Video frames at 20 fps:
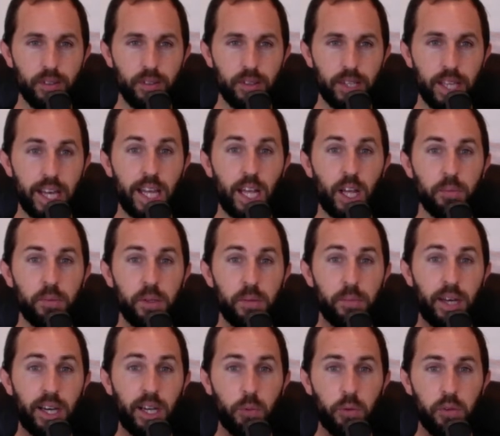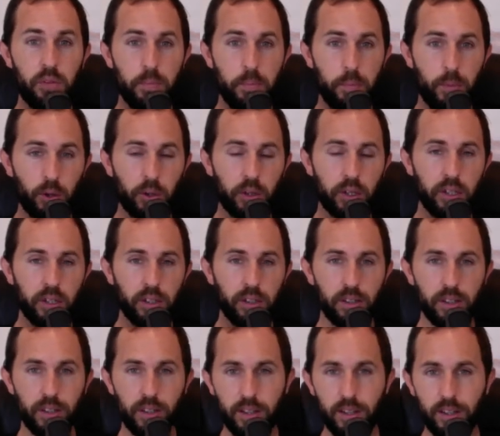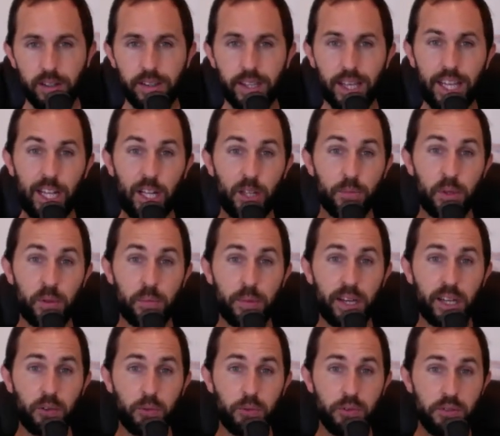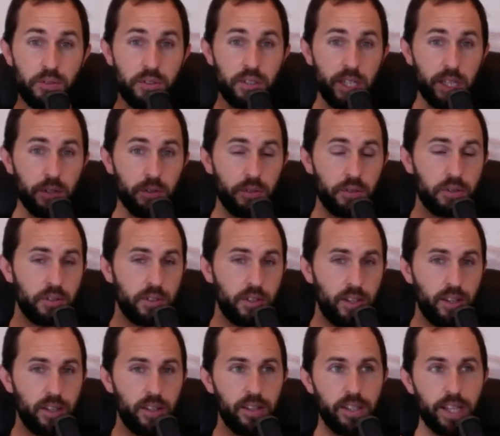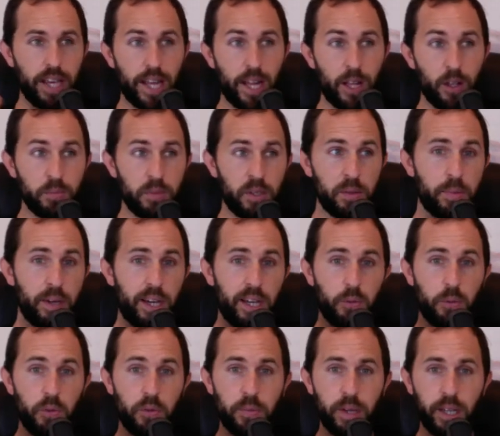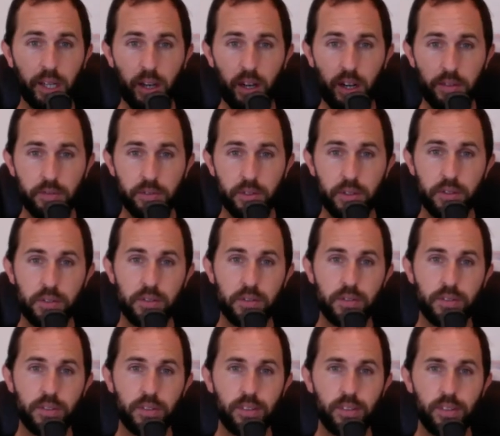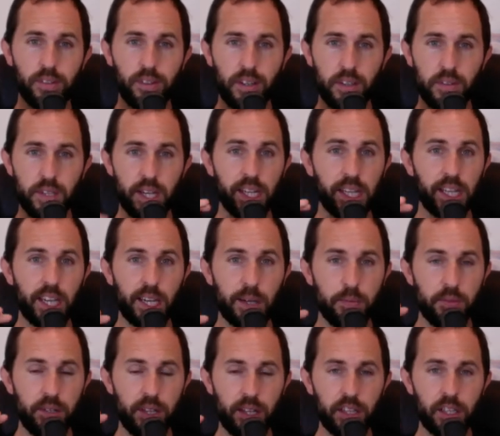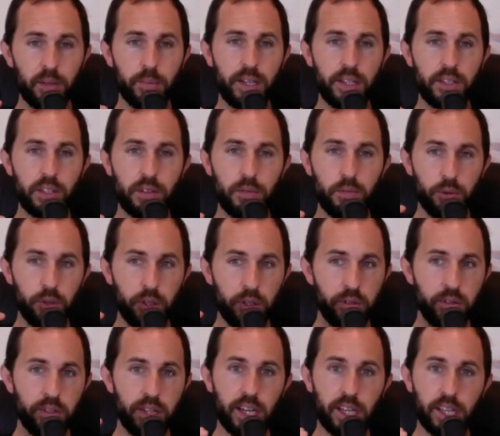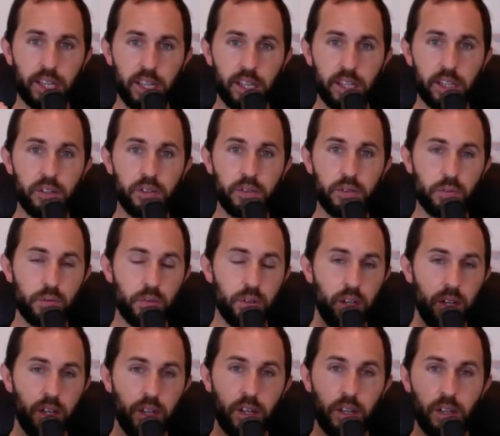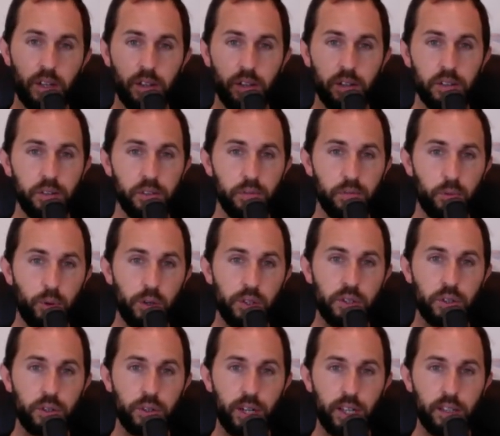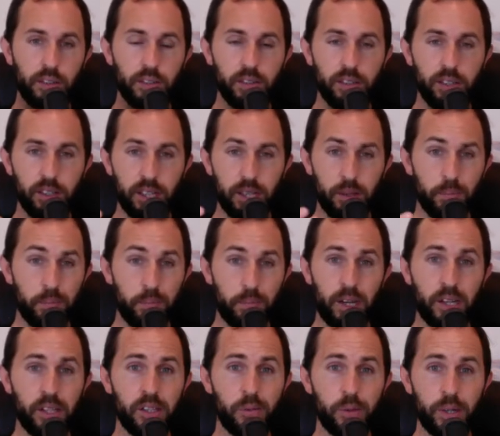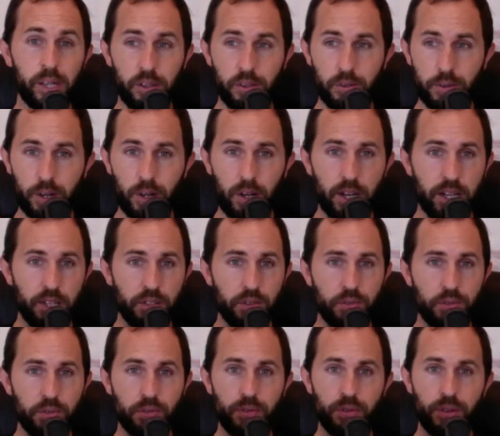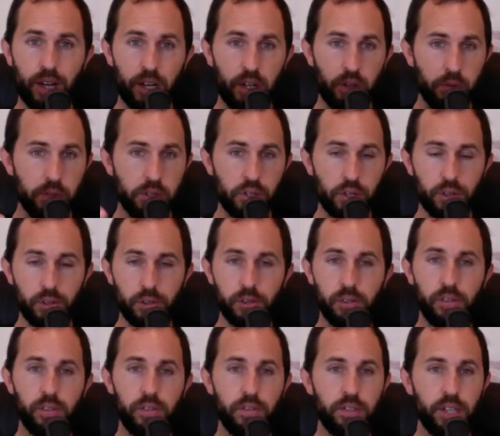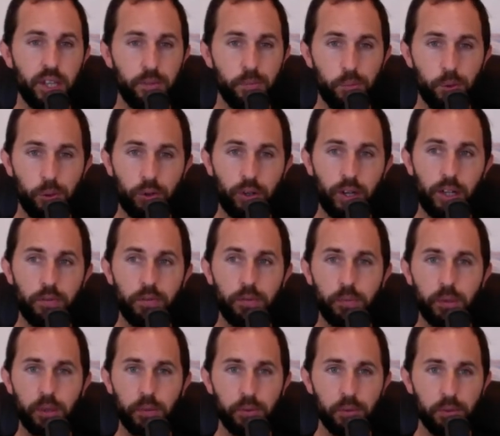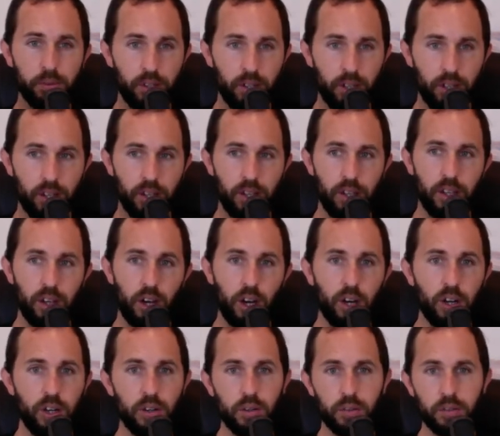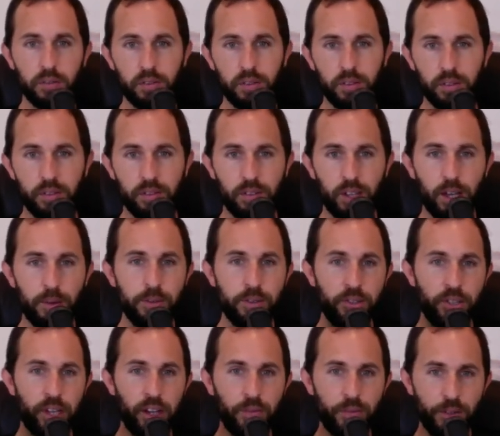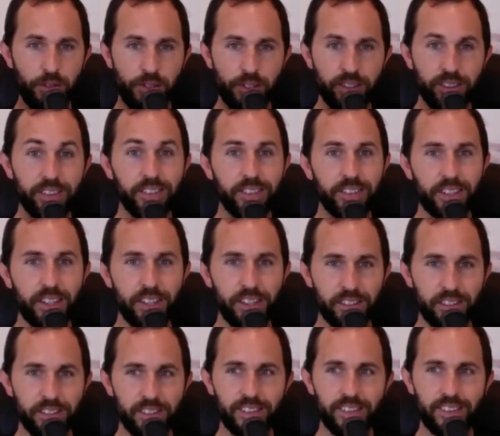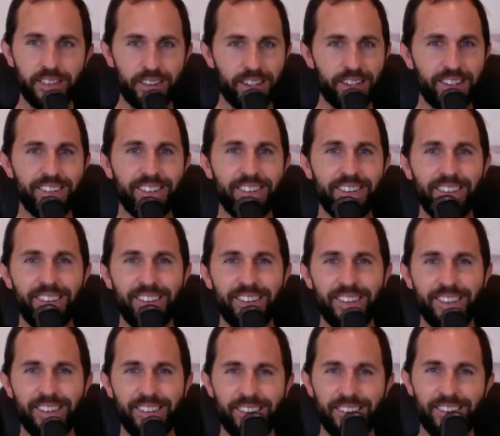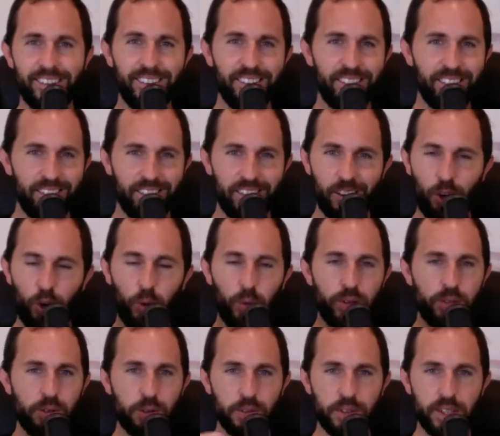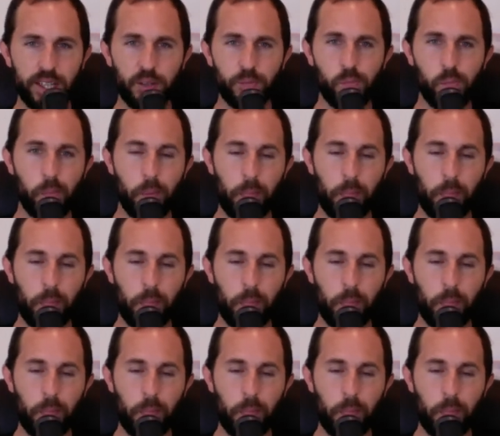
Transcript: That held me back with marketing. That held me back with sales. That held back with my confidence because I kept telling myself, well, you're that kid who your voice cracked. And by the way, throughout high school, I always heard same bullcrap from people. Oh, Thomas Jefferson kid, right? Always heard that.